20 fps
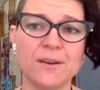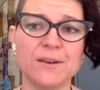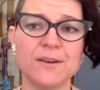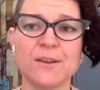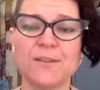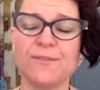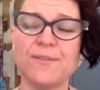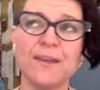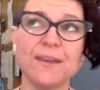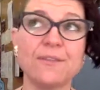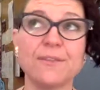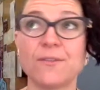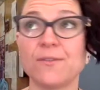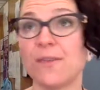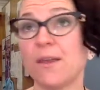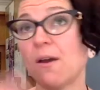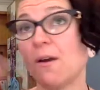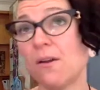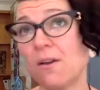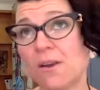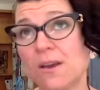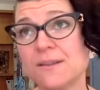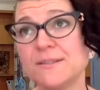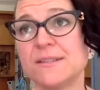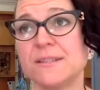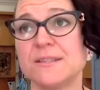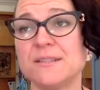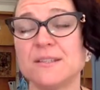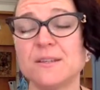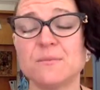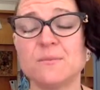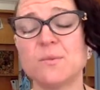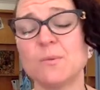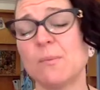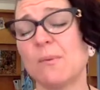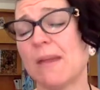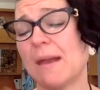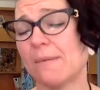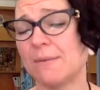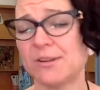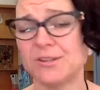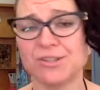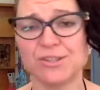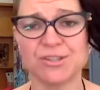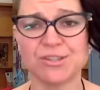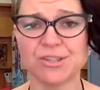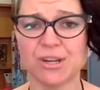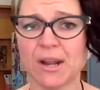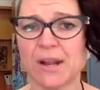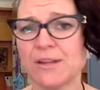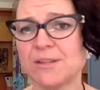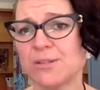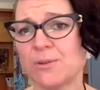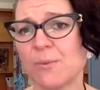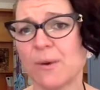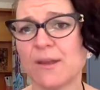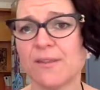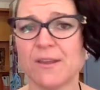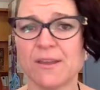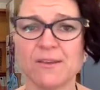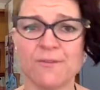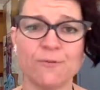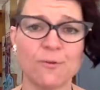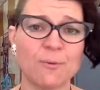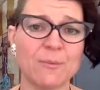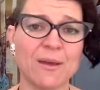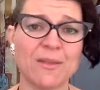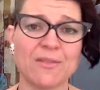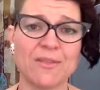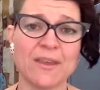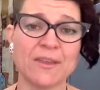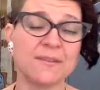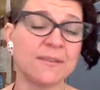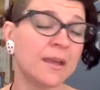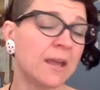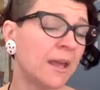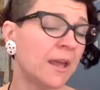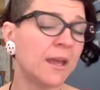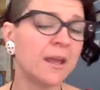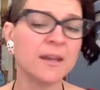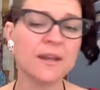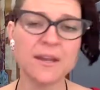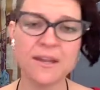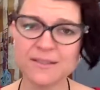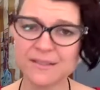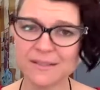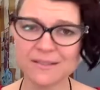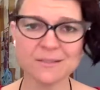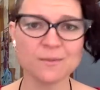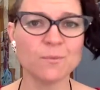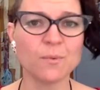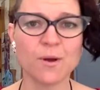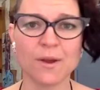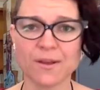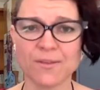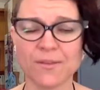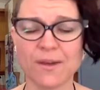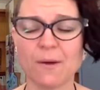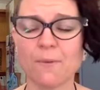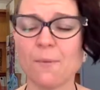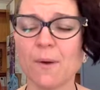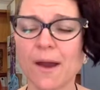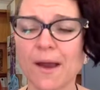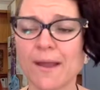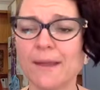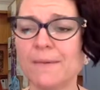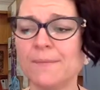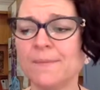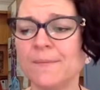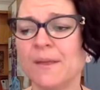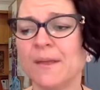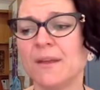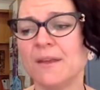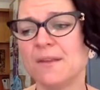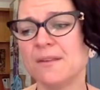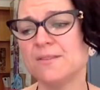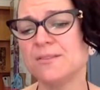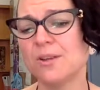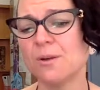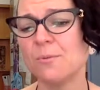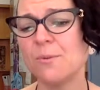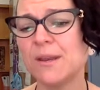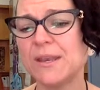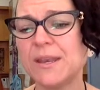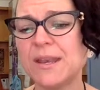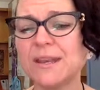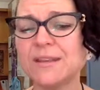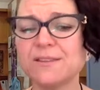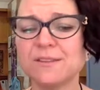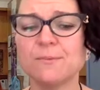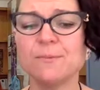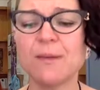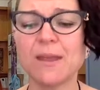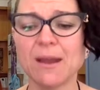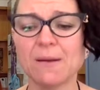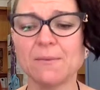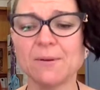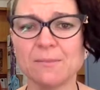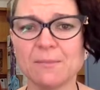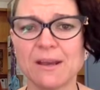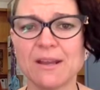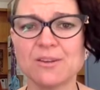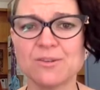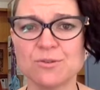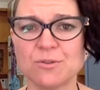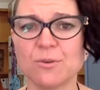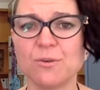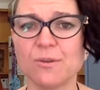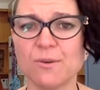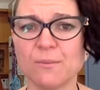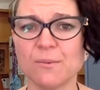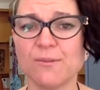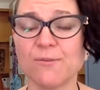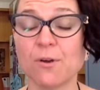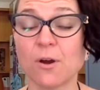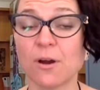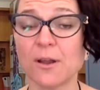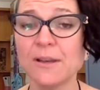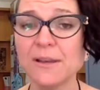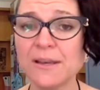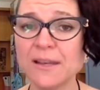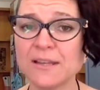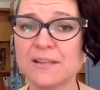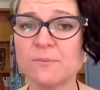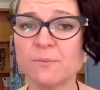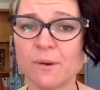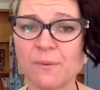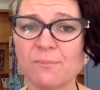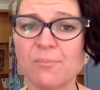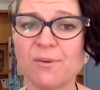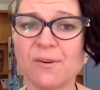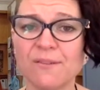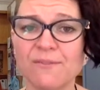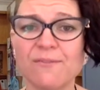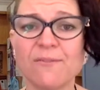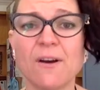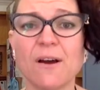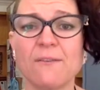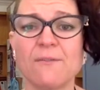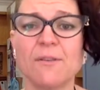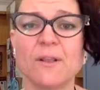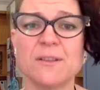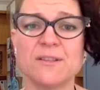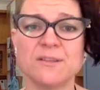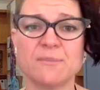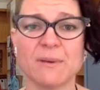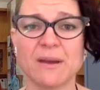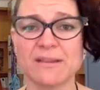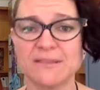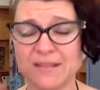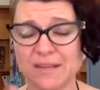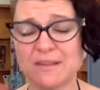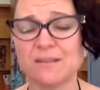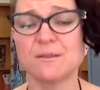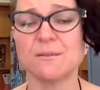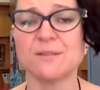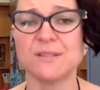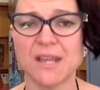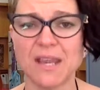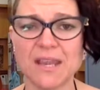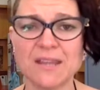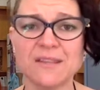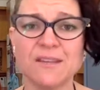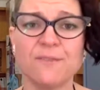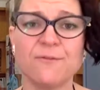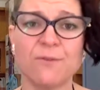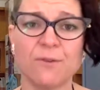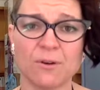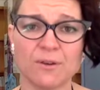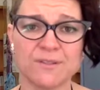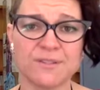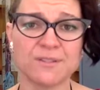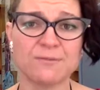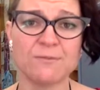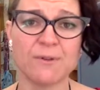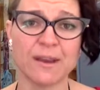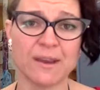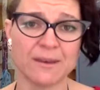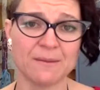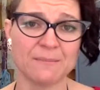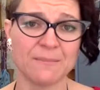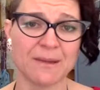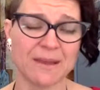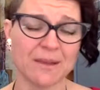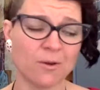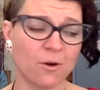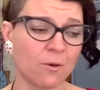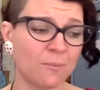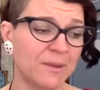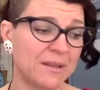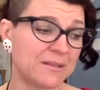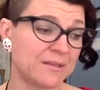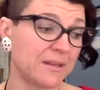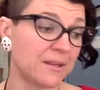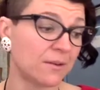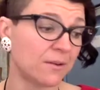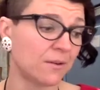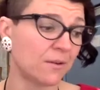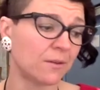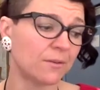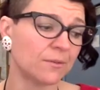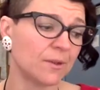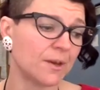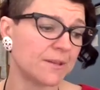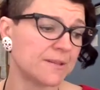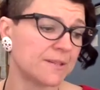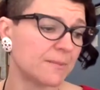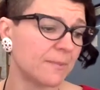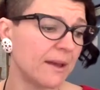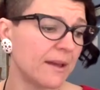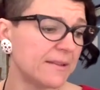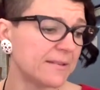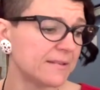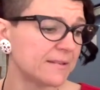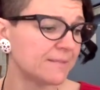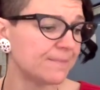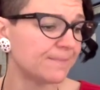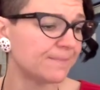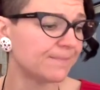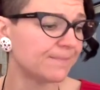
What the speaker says: and you think that the online systems will be able to just change the way that you format things. It doesn't work that way. So we need to be able to make sure that we've got at least 1.5 line spacing so it's easy for us to read and make comments in an online space.